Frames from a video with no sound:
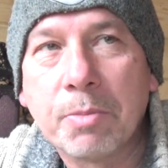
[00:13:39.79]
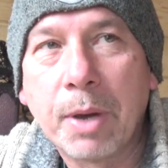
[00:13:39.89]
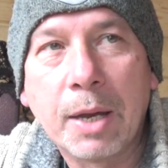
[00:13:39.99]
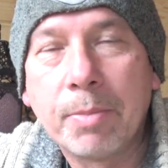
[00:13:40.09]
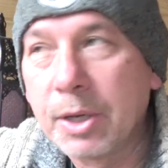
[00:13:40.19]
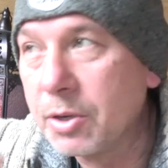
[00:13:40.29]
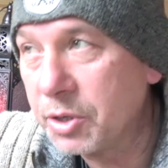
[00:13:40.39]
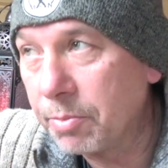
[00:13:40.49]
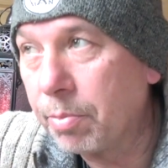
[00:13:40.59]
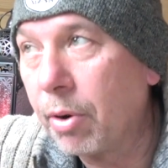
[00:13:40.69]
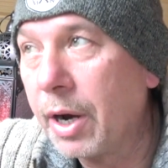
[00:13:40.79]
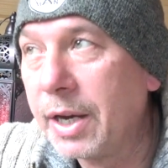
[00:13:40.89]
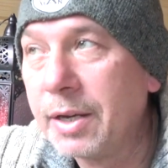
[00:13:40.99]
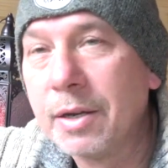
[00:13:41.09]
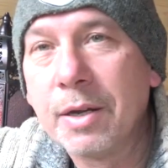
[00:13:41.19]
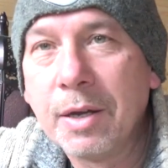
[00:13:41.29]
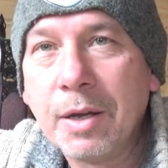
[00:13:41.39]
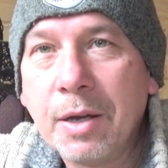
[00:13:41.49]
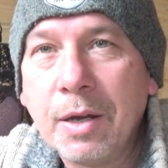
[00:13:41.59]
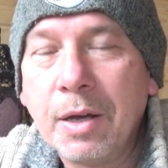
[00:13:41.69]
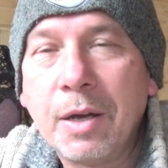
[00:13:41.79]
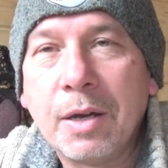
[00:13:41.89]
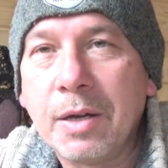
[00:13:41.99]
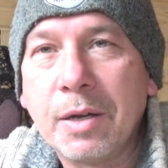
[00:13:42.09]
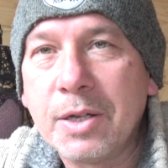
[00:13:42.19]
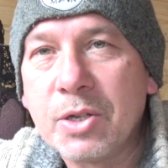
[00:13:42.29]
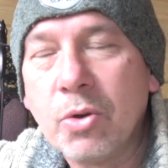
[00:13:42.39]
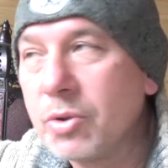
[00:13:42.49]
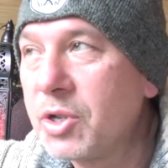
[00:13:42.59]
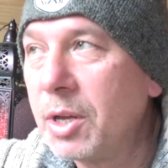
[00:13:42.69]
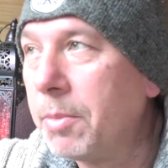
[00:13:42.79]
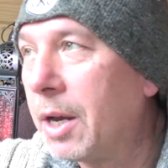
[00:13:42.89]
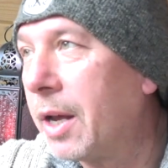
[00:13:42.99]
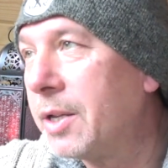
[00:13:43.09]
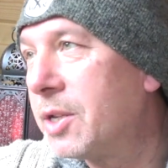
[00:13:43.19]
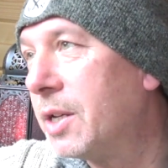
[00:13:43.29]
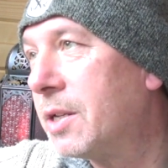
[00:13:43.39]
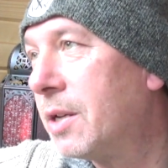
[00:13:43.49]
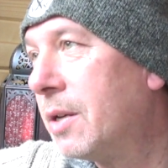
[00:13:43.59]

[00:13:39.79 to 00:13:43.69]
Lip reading: bed because your brain is not stimulated.